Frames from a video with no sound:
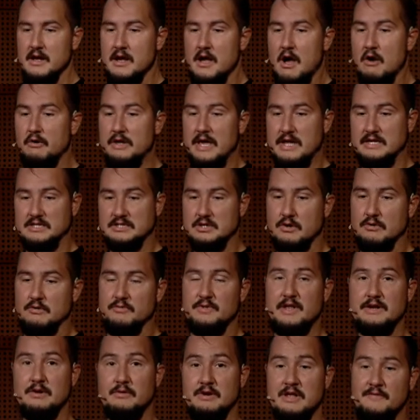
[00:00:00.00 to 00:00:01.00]
Okay, so
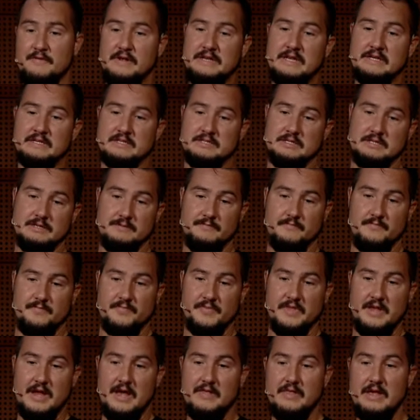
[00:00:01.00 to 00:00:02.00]
they don't have identity.
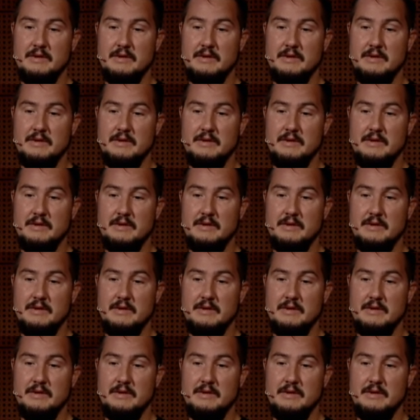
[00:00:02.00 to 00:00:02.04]
And